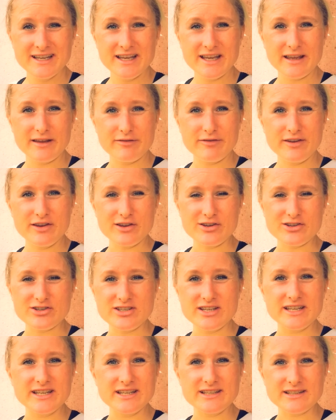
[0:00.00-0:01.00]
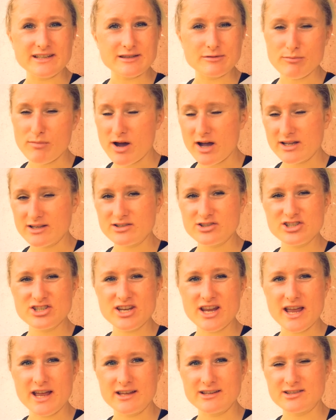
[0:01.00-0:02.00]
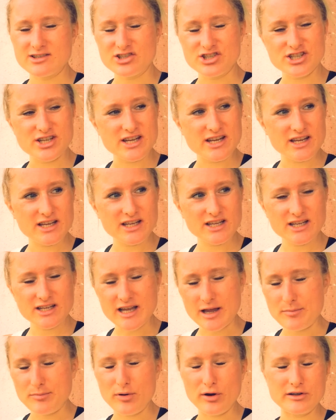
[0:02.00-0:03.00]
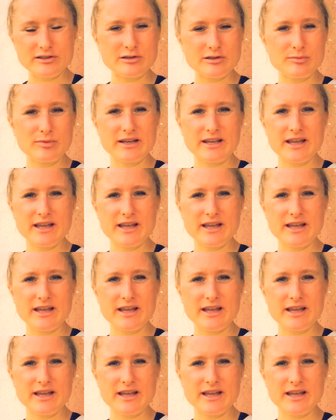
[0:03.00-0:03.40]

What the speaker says: if he or she eats as much as she can possibly